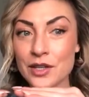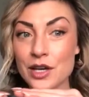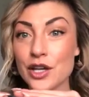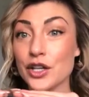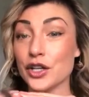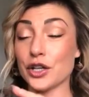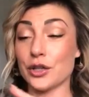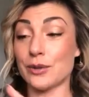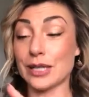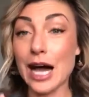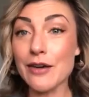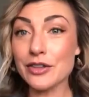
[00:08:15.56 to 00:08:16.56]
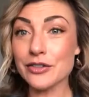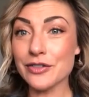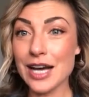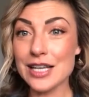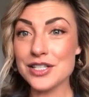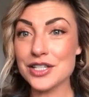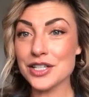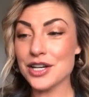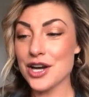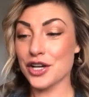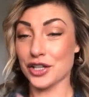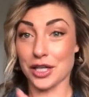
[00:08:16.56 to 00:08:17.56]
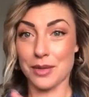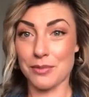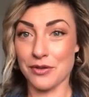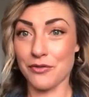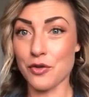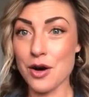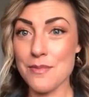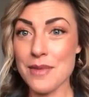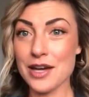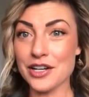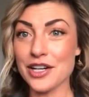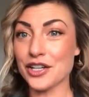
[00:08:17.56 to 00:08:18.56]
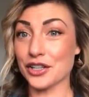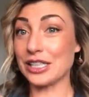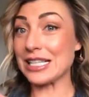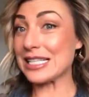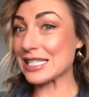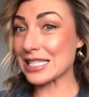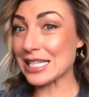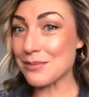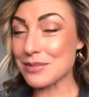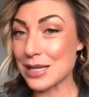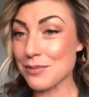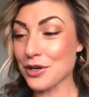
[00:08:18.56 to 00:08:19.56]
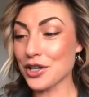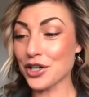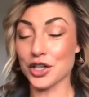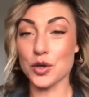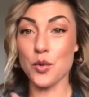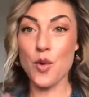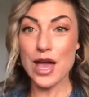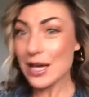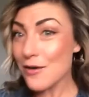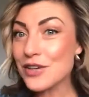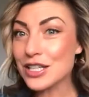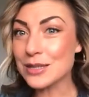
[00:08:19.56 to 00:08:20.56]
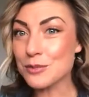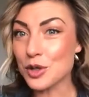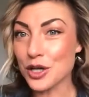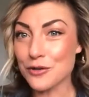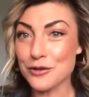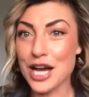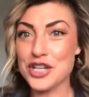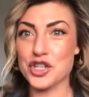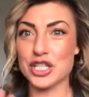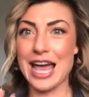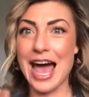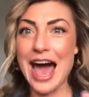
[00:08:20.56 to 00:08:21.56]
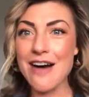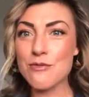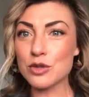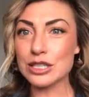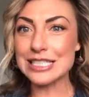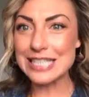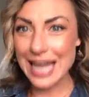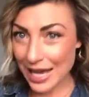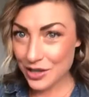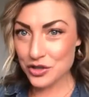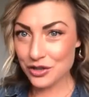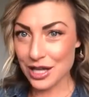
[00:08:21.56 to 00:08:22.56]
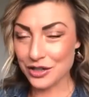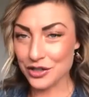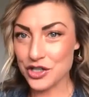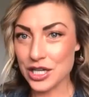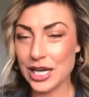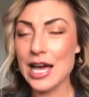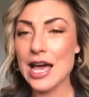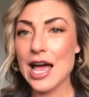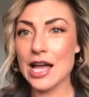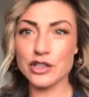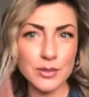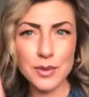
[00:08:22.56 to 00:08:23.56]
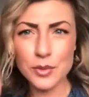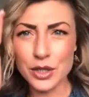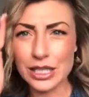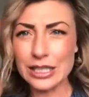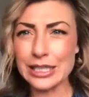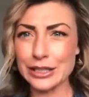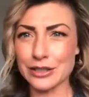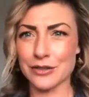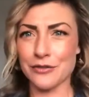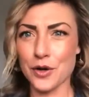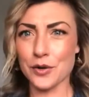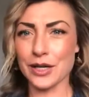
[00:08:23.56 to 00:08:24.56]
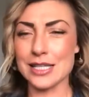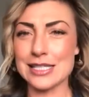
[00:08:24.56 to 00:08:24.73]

You're going to recover faster. You're going to perform better. You're going to sleep deeper. You're going to wake up feeling more refreshed. You're going to have more natural energy and you're going to be more clear and focused.